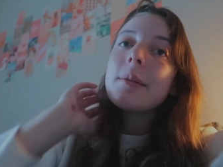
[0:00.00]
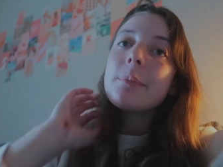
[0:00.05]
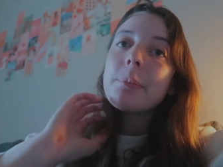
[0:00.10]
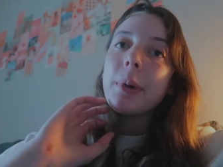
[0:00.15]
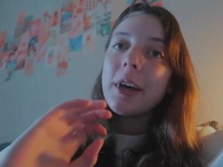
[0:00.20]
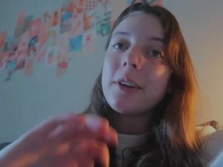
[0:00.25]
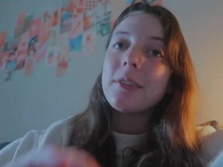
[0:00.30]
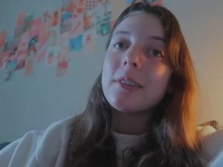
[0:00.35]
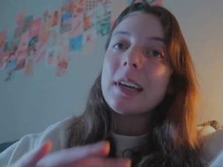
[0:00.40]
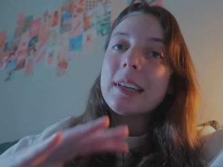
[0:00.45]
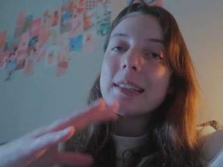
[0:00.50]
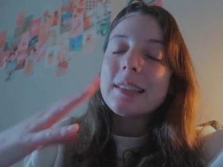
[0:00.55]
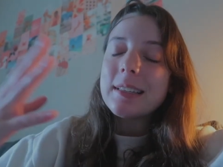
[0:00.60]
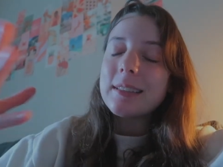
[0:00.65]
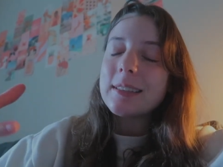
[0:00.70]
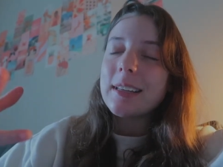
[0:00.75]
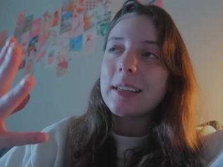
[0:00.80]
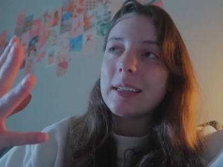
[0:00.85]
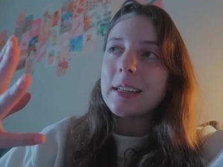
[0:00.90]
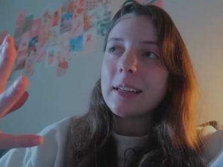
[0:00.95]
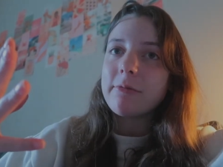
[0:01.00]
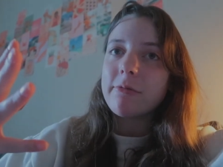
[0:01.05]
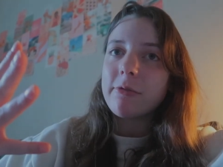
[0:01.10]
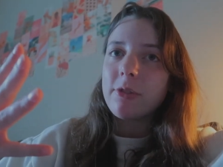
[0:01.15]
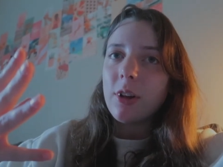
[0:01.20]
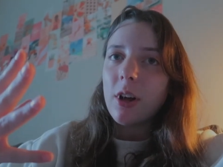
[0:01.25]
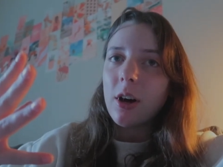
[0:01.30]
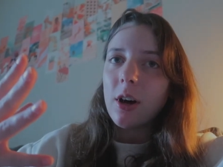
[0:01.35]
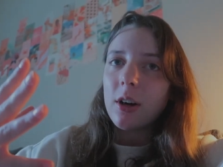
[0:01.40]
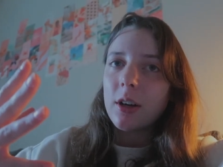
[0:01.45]
But since I didn't
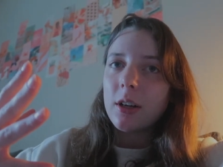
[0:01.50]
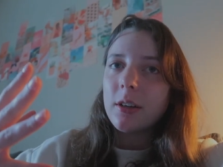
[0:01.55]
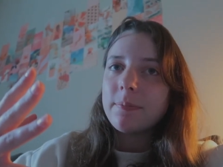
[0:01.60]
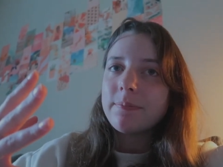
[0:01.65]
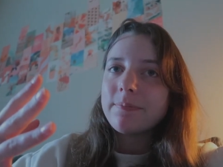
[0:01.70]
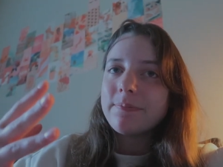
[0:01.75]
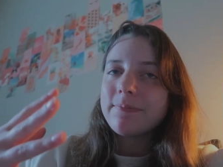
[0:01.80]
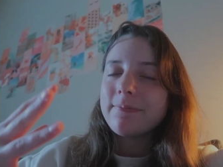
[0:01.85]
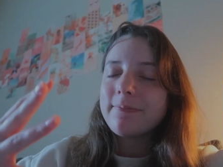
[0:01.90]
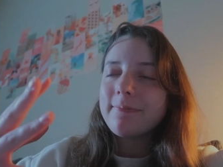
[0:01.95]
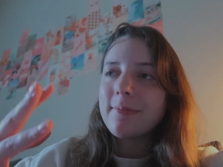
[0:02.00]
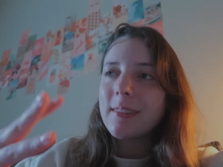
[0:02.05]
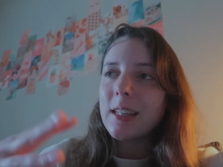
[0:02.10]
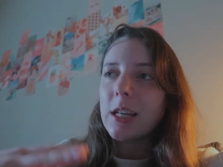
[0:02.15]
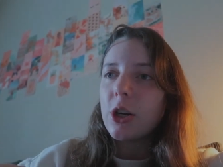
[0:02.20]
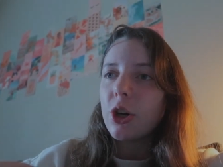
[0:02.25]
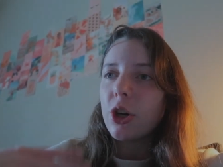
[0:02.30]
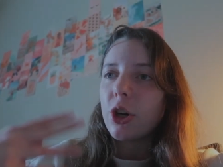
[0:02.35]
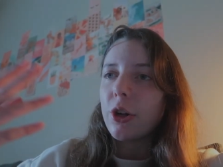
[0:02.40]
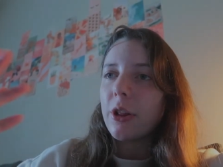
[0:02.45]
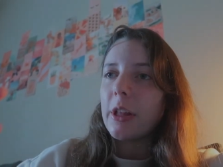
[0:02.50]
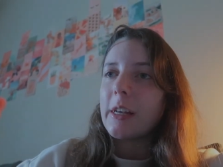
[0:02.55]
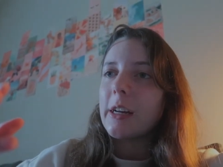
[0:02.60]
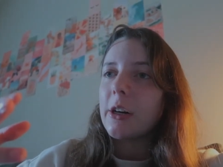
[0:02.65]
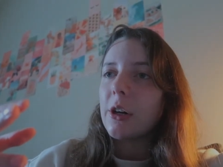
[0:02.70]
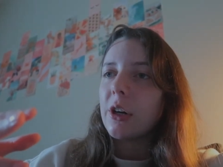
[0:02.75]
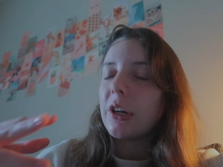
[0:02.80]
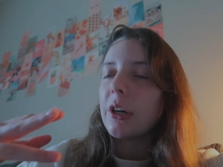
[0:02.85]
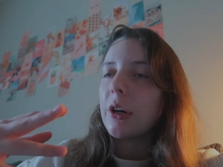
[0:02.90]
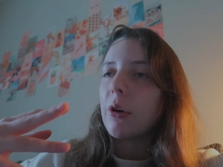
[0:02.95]
vlog
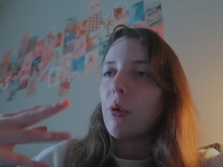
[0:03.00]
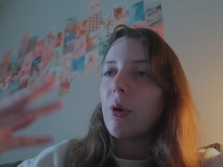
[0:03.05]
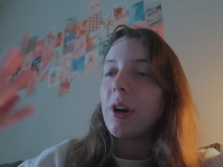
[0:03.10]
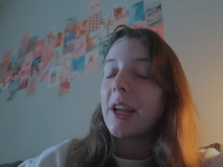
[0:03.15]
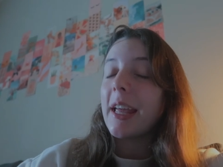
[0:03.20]
earlier or